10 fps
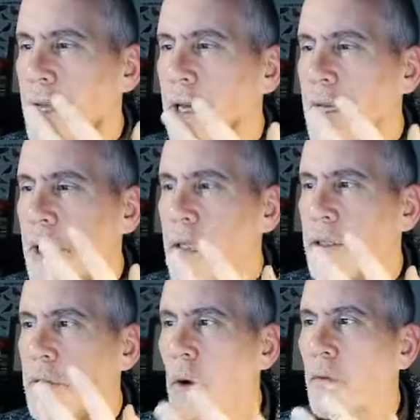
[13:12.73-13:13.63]
it,
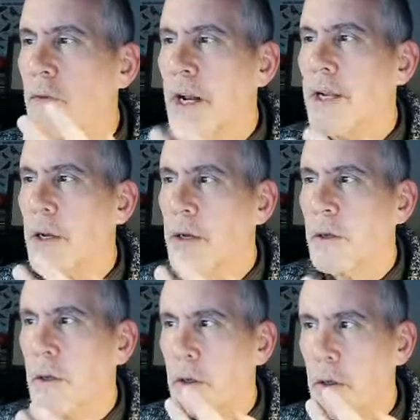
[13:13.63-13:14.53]
it's not really a kind of
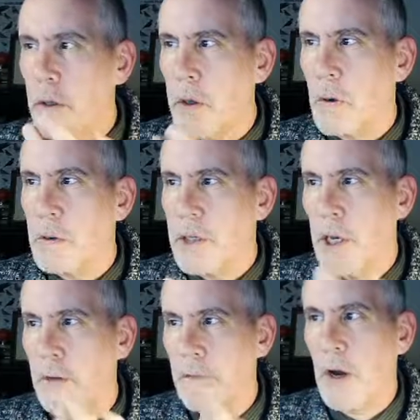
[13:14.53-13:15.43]
long
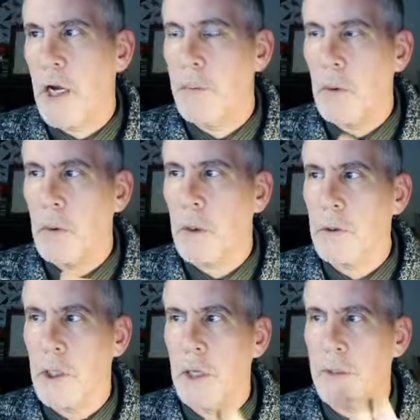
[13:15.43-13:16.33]
viable, long
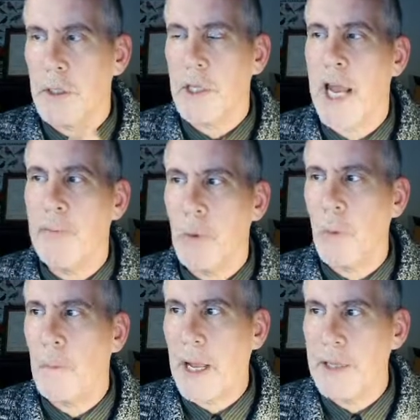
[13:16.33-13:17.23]
term sustainable
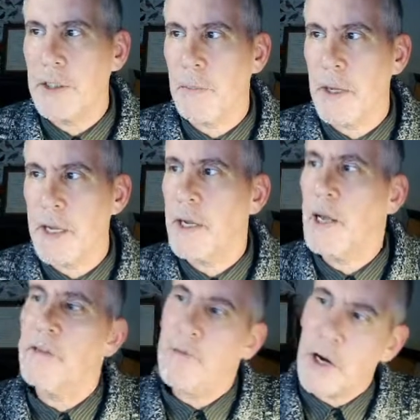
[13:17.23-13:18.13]
place to be.
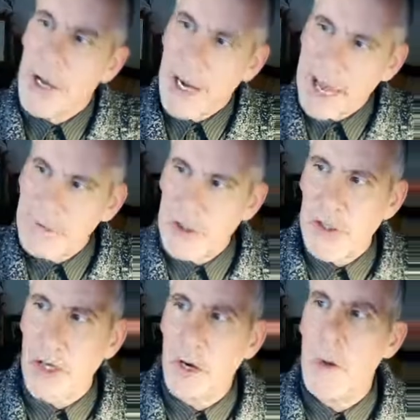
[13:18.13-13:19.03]
And the further left you
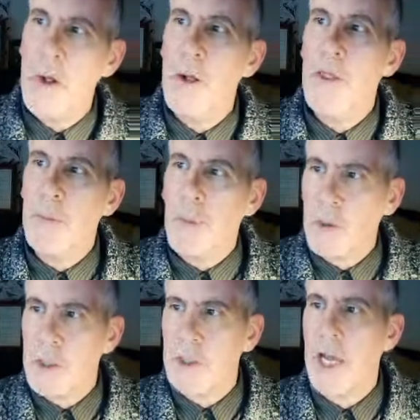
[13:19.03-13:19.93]
go, the more
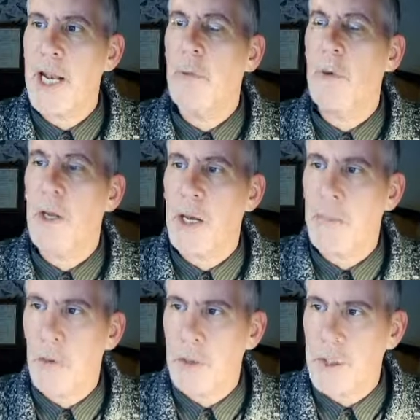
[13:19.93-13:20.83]
sustainable, the kind of
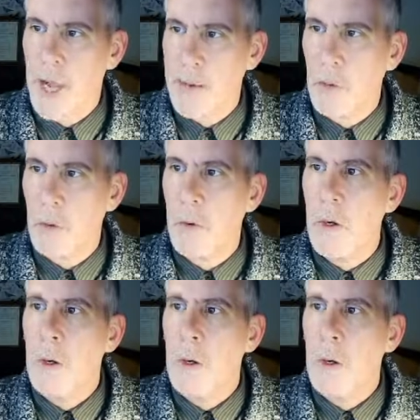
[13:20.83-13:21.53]
more stable